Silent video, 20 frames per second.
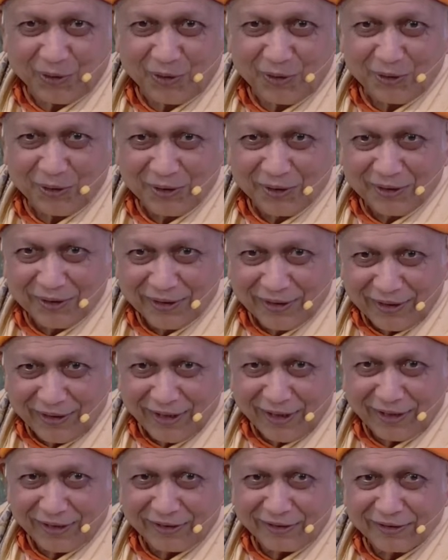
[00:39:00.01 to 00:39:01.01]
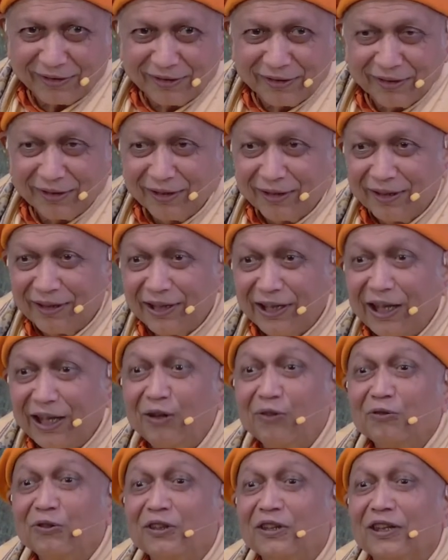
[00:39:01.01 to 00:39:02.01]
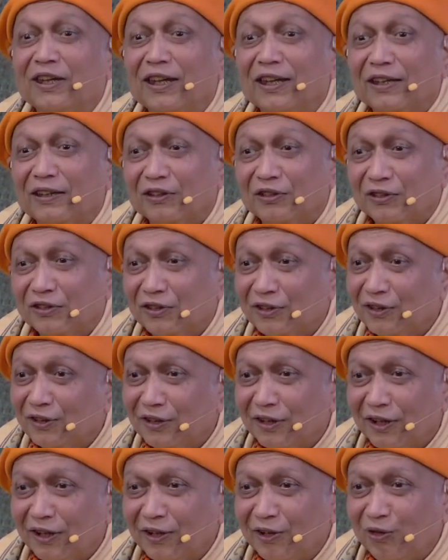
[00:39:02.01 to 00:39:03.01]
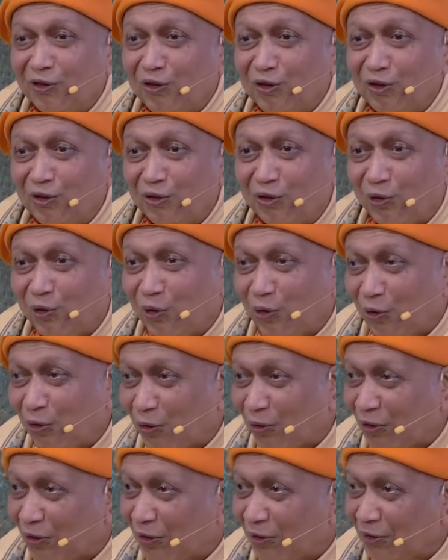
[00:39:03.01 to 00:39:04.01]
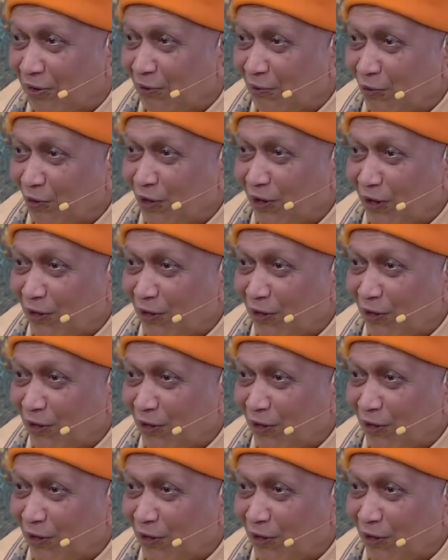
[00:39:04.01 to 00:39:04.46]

You know, yes, give things, uh, don't hold.